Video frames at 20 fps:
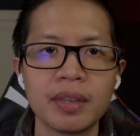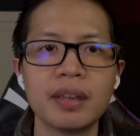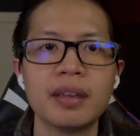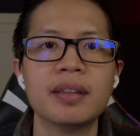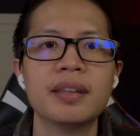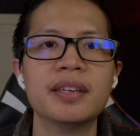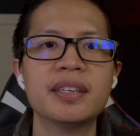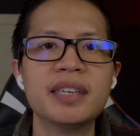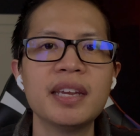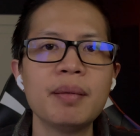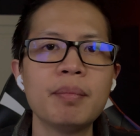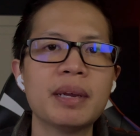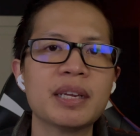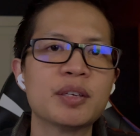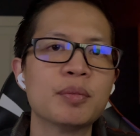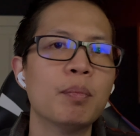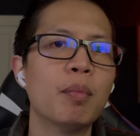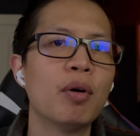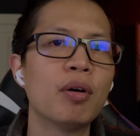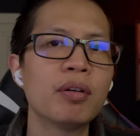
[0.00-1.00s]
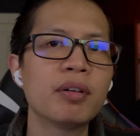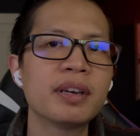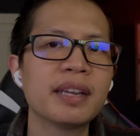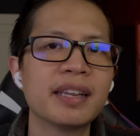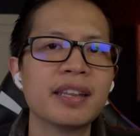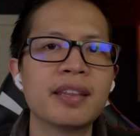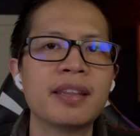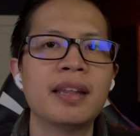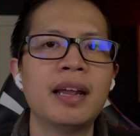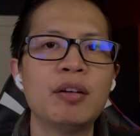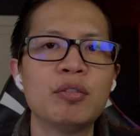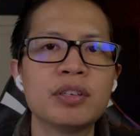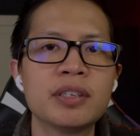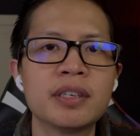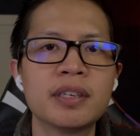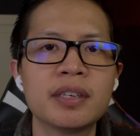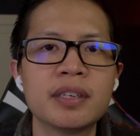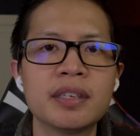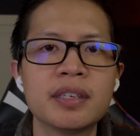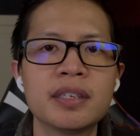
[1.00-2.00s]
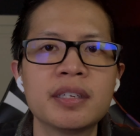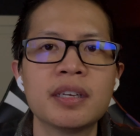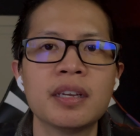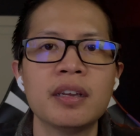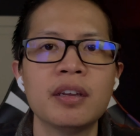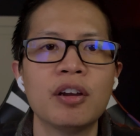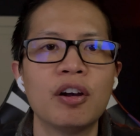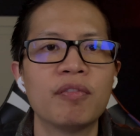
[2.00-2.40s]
The same as more than thousands